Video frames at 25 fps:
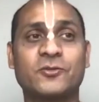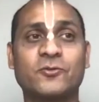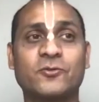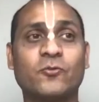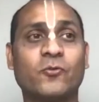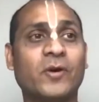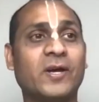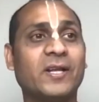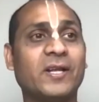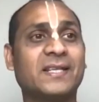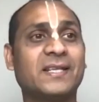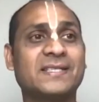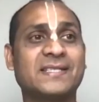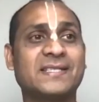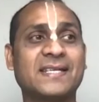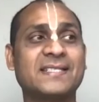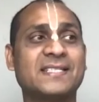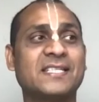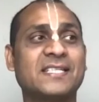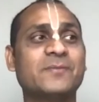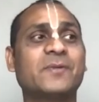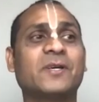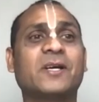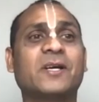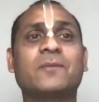So when
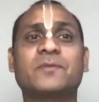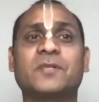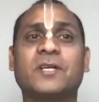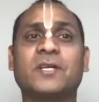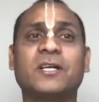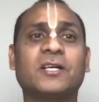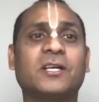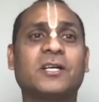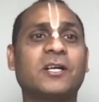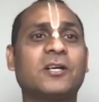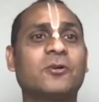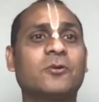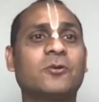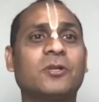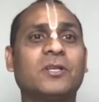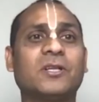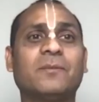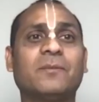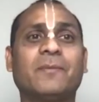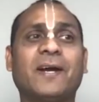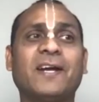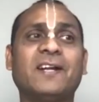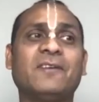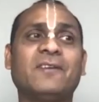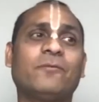senses becomes uncontrolled, the
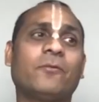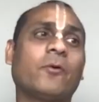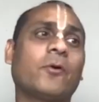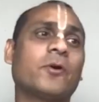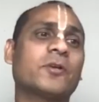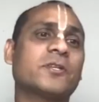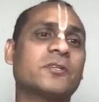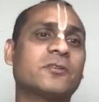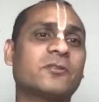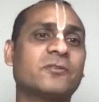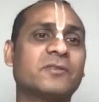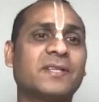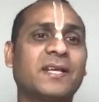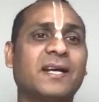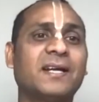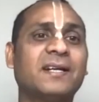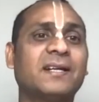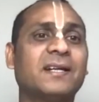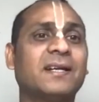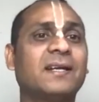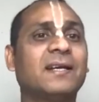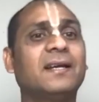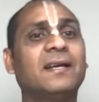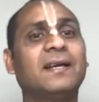mind focuses on that.